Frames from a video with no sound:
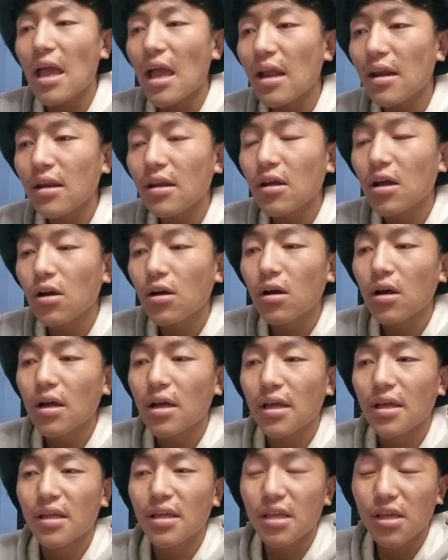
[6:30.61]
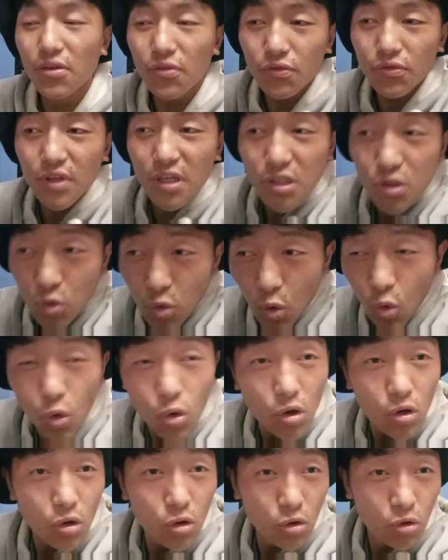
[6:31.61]
And if this
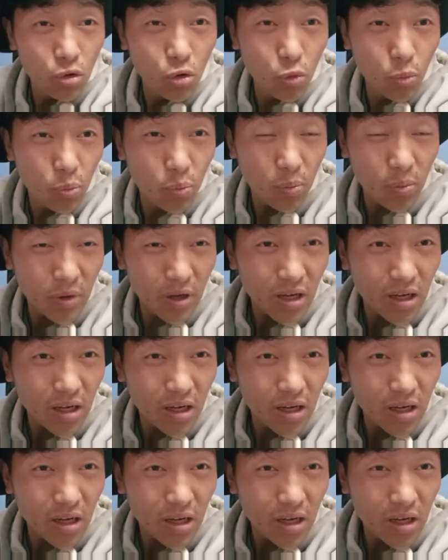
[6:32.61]
whole loop